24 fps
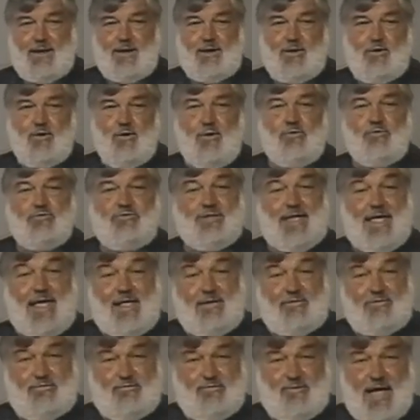And it goes
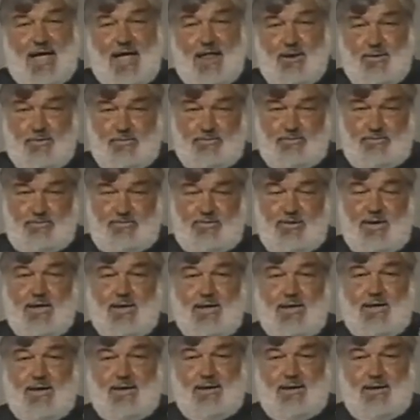as follows.